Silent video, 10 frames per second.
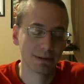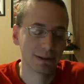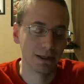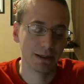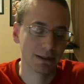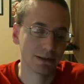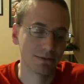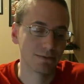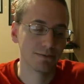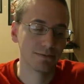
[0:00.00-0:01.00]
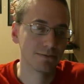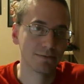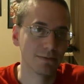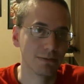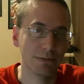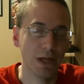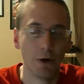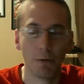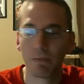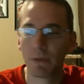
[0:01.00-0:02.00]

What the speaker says: because no.